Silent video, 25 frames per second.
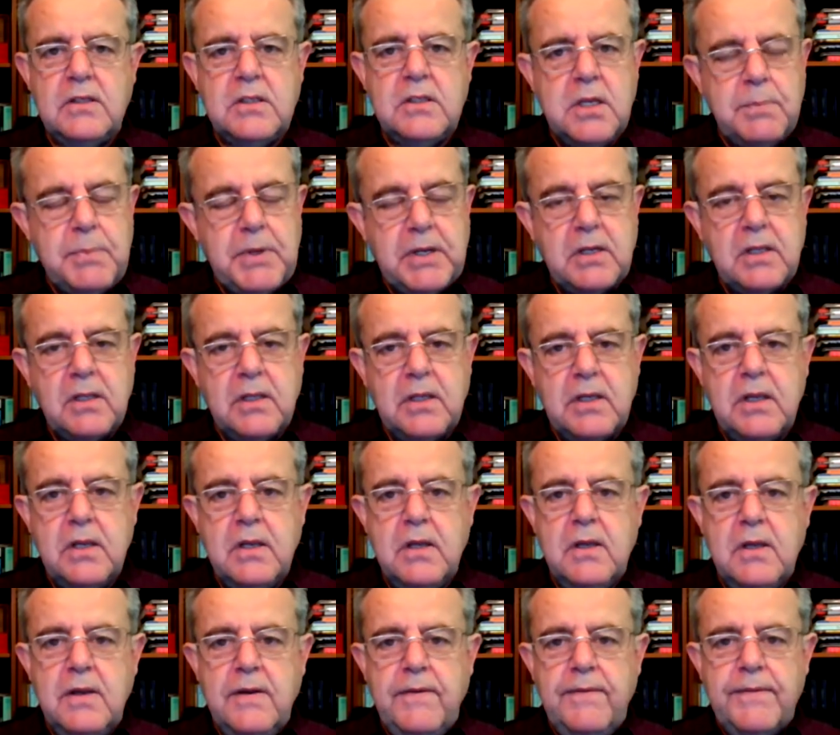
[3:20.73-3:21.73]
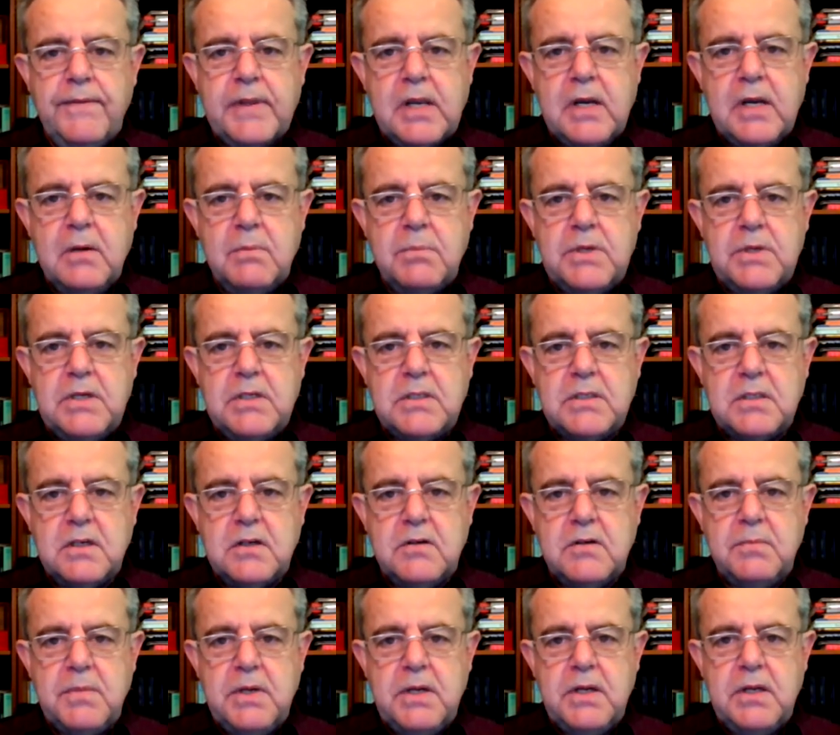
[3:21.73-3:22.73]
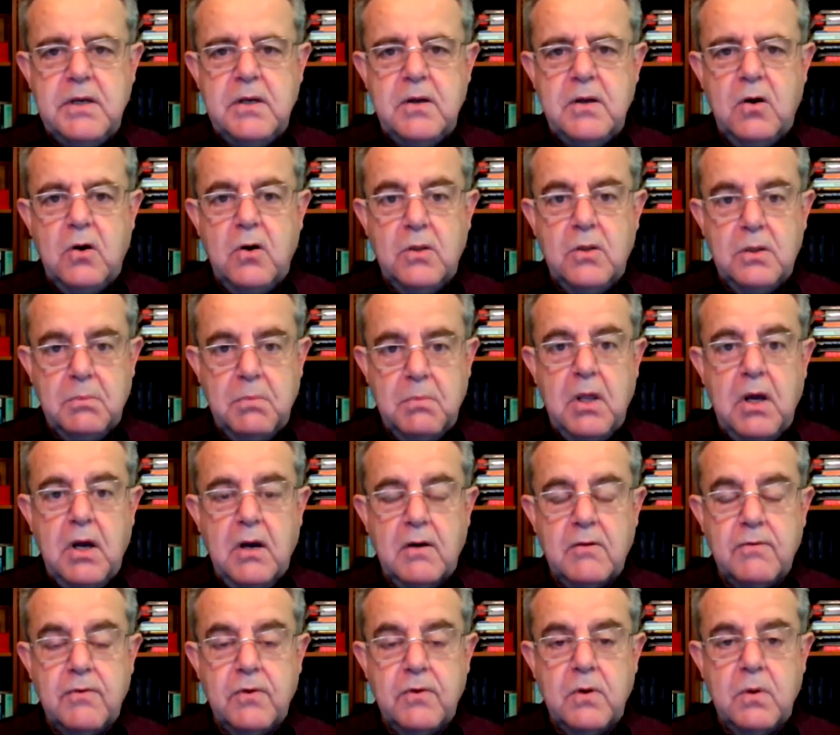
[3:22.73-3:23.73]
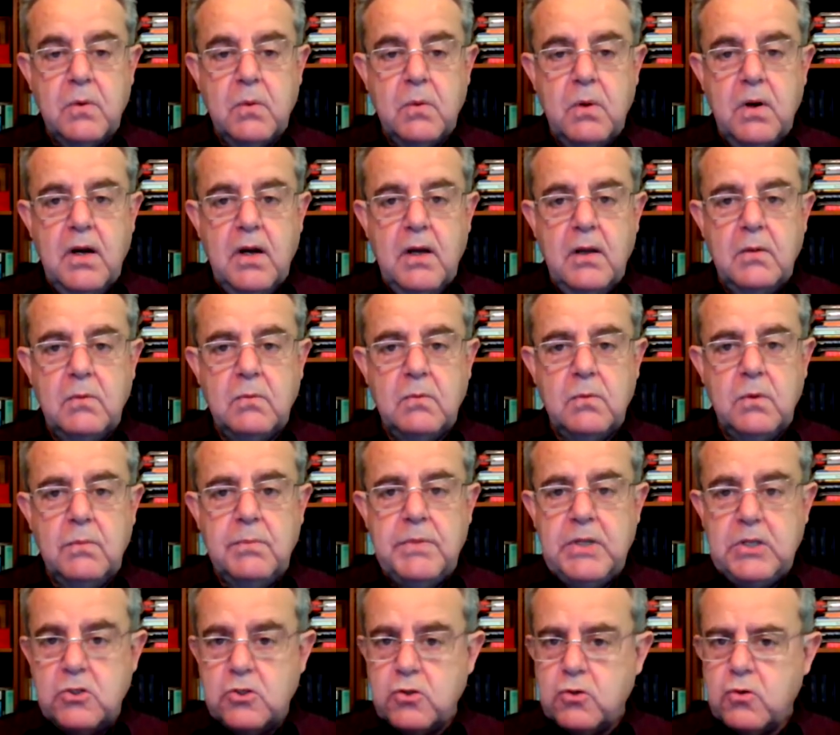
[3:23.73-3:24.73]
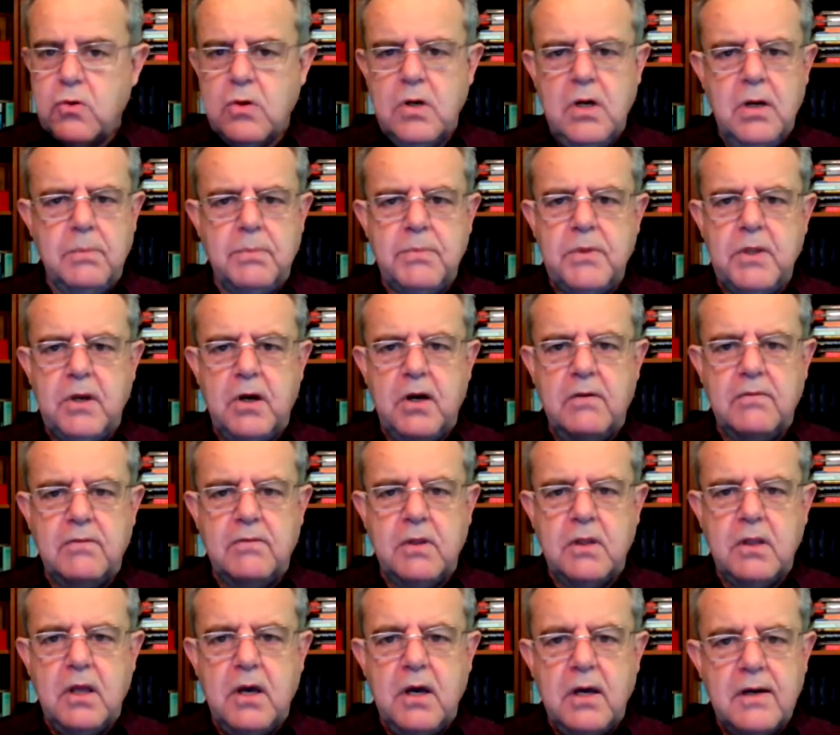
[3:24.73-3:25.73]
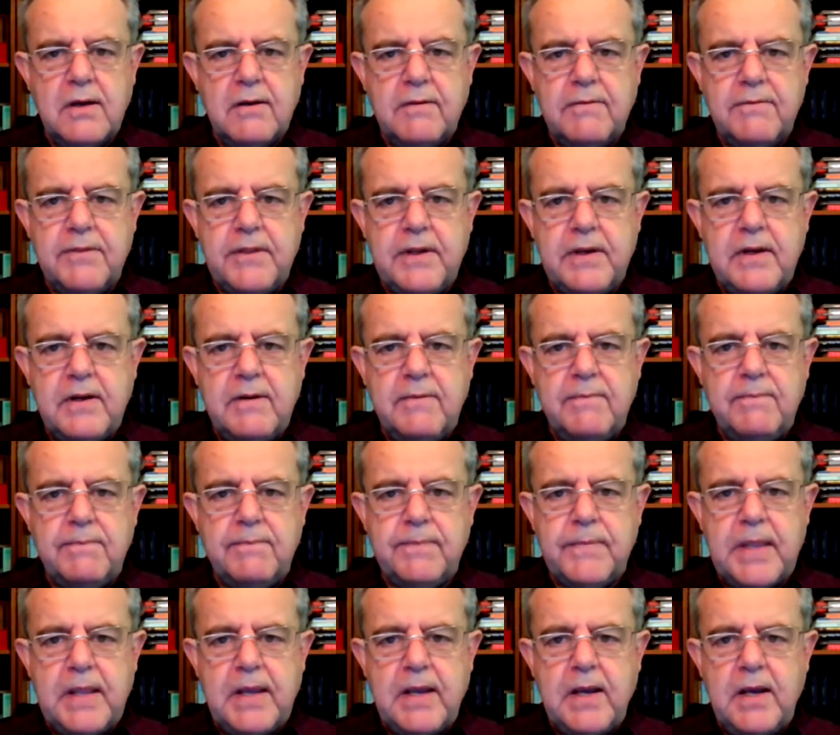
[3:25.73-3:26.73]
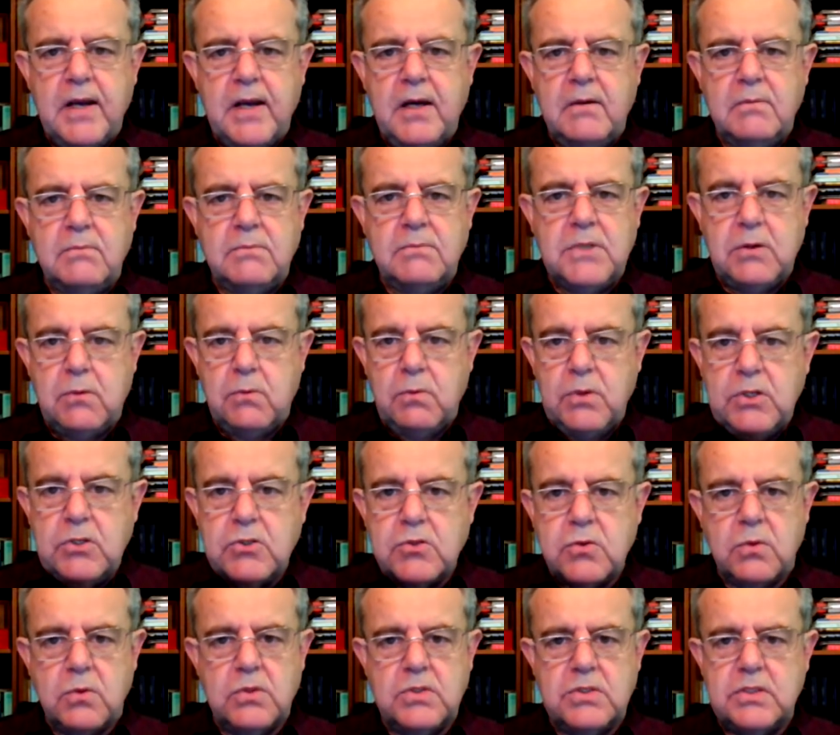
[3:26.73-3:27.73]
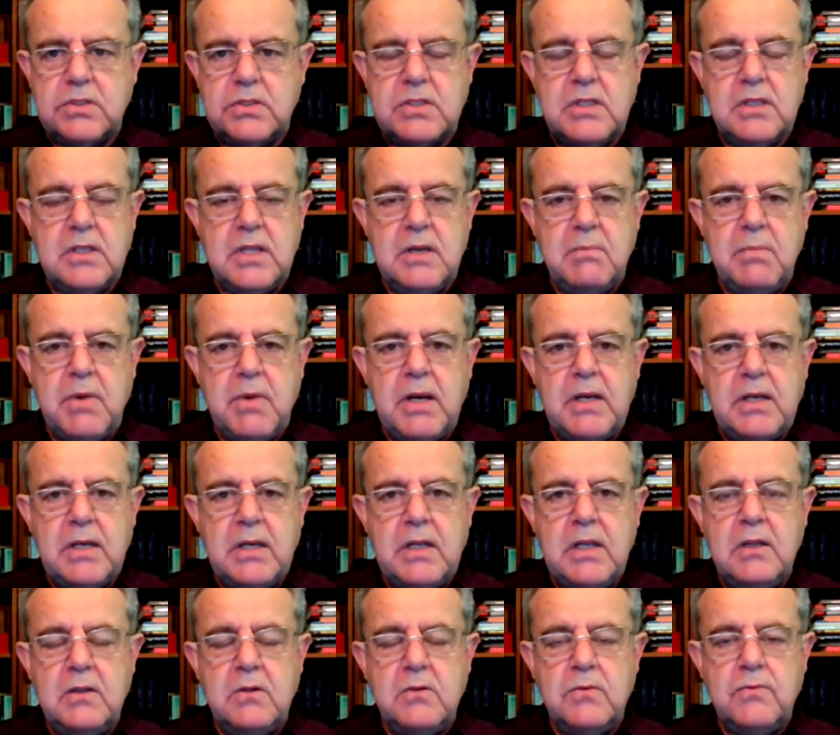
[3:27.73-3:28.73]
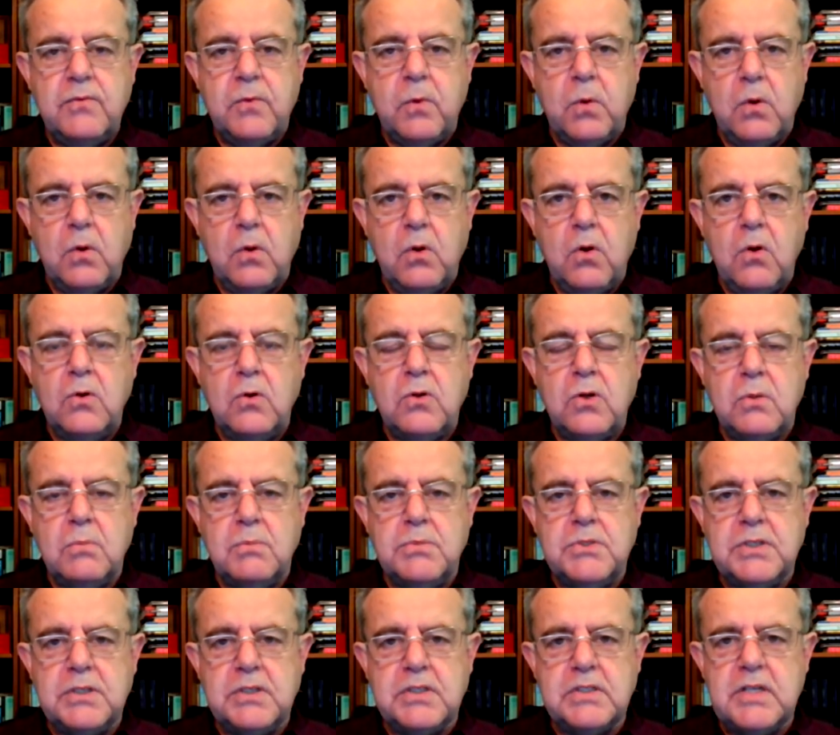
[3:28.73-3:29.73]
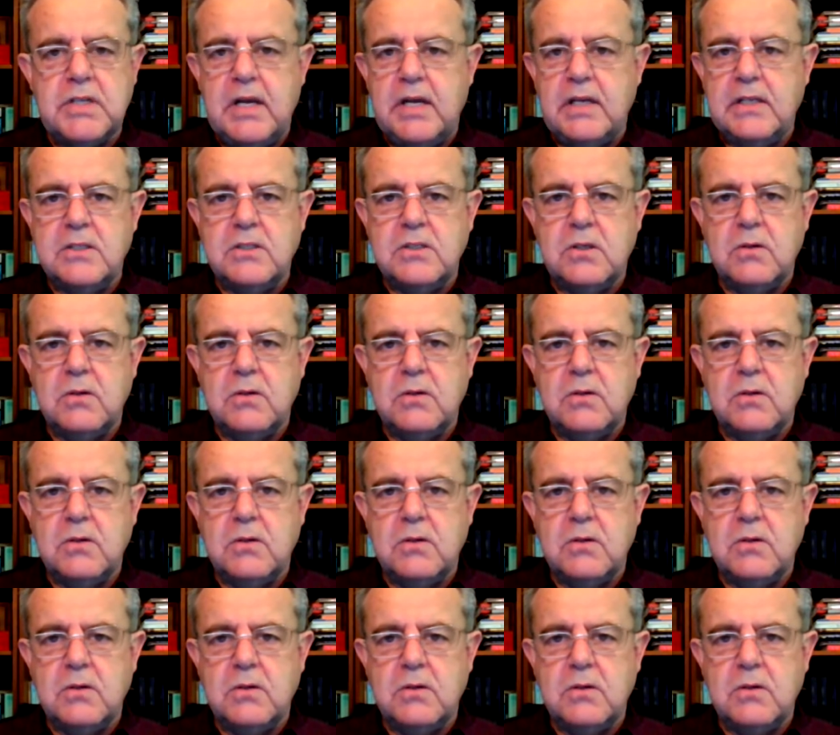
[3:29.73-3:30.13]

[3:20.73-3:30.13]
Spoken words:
Typically, companies that have been on the block for a while will be stripped of a lot of the resources that they might need for long-term success.